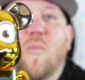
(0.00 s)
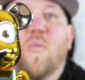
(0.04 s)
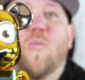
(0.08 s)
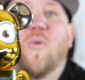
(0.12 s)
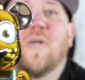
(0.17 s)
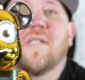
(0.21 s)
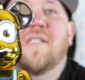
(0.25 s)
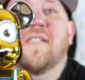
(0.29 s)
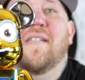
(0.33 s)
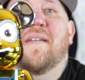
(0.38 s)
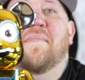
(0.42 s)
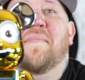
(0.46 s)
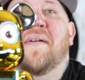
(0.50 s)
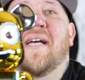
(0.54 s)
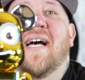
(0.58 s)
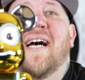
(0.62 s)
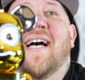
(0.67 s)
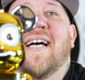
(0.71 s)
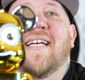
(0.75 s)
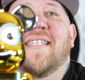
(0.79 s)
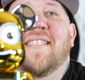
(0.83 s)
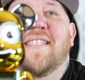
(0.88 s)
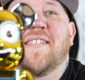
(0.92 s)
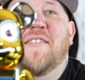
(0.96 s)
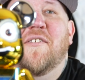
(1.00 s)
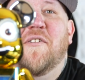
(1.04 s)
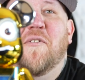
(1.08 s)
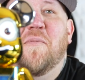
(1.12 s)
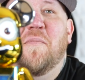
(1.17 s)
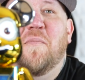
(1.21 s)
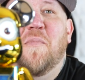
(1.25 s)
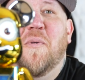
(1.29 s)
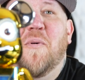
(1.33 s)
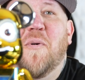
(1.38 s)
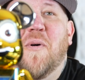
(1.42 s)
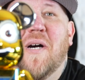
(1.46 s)
What's up, guys? It's your
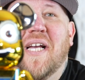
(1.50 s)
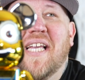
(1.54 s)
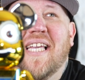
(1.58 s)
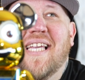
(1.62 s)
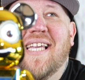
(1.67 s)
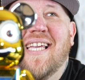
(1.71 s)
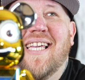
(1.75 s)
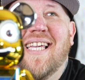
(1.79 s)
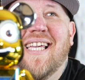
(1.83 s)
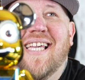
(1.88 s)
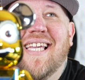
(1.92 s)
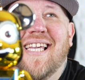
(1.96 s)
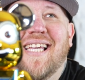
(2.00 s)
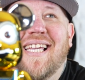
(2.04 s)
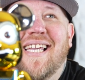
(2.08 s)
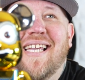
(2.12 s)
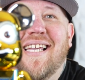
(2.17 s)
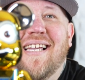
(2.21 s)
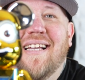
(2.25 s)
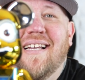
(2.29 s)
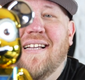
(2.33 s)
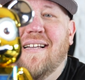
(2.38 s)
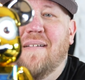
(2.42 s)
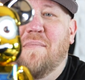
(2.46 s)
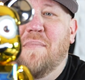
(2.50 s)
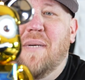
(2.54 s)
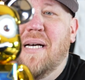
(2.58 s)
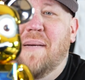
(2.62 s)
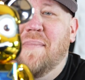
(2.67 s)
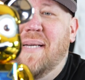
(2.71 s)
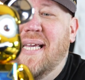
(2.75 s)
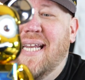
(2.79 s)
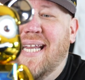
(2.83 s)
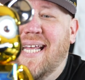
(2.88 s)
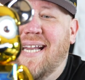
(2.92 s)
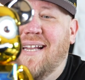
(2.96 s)
boy E.
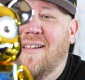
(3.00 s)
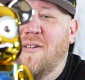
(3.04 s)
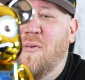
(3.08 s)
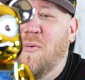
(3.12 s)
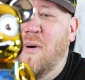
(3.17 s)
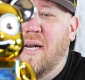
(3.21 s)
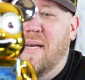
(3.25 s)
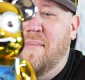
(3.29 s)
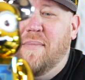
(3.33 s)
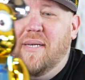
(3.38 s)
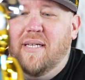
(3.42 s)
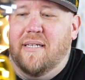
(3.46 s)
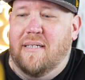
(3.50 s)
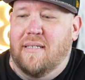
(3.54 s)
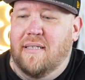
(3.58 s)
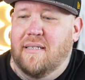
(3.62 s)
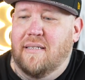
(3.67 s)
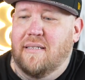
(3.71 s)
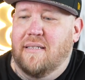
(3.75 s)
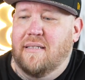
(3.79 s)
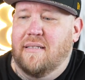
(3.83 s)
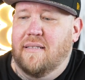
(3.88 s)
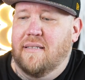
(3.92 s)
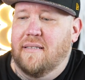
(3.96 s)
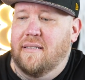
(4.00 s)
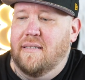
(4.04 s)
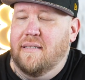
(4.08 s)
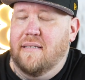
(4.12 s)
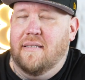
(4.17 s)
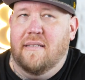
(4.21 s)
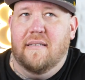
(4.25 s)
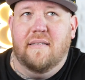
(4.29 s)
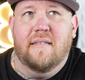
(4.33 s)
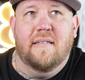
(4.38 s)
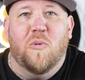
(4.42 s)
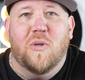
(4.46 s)
Bob, get out of the way, man.
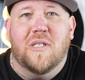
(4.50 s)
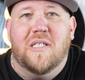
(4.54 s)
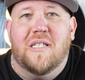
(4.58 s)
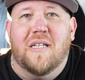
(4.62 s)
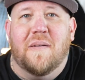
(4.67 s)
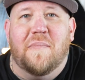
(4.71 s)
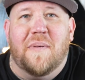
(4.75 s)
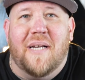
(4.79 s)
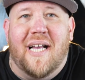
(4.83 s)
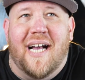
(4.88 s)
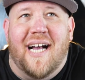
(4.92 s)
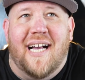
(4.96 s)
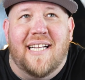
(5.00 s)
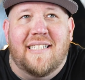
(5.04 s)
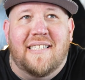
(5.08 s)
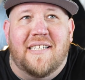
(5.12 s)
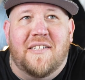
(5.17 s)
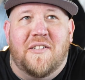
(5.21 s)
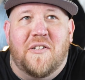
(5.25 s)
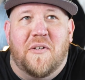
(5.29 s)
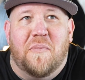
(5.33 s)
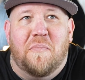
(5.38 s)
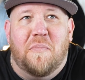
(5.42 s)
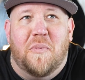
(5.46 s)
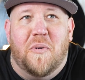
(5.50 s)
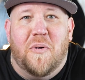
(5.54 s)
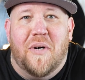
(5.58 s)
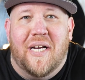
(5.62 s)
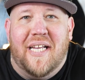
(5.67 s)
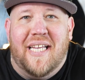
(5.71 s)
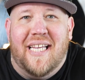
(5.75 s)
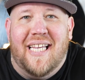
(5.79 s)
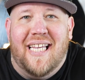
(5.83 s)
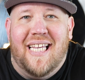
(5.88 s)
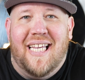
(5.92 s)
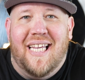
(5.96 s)
What's up, guys? It's your boy
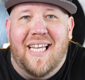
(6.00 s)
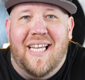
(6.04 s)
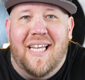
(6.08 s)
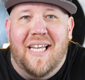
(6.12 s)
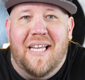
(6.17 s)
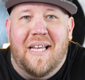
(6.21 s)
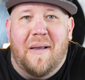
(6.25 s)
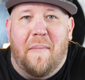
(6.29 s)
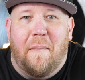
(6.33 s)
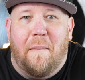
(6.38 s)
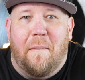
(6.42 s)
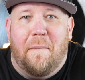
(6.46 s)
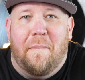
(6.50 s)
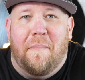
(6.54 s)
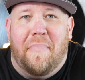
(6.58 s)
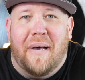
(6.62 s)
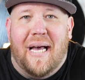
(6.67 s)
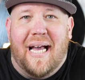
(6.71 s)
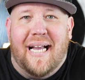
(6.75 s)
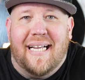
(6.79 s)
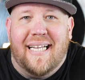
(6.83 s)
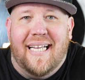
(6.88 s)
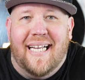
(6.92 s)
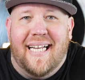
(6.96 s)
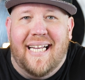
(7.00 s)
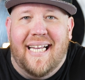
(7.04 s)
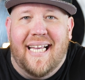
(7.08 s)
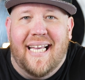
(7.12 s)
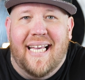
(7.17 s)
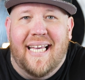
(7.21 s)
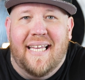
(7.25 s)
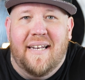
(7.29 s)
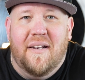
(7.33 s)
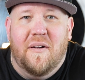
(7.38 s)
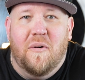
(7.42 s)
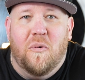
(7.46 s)
E, back
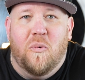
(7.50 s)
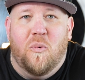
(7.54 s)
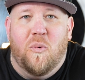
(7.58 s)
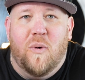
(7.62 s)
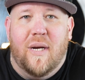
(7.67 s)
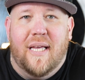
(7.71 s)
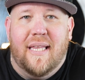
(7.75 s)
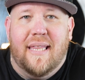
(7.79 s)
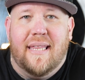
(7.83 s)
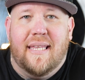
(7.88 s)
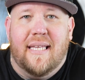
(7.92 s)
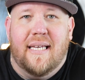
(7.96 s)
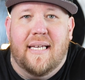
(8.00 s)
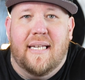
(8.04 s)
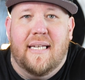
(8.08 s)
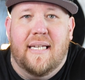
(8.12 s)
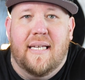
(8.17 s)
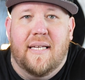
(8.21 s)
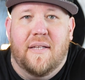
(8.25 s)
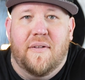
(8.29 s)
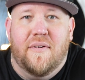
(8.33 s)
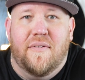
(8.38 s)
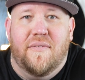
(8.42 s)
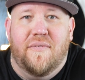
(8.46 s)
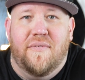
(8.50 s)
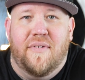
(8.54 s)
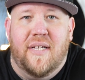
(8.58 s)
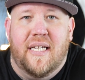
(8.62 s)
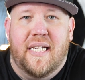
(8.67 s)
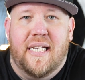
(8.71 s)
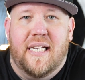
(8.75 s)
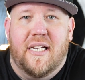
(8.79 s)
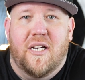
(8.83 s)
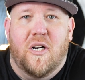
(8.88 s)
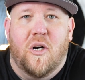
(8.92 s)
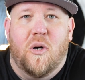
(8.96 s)
again with another
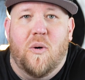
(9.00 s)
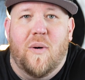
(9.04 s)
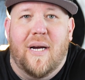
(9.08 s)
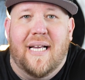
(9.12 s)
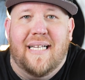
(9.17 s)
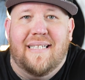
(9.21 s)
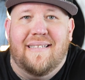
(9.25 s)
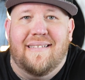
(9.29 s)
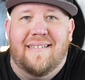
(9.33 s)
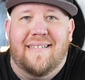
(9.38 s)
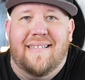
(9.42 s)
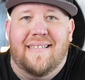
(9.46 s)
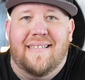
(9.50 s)
video, and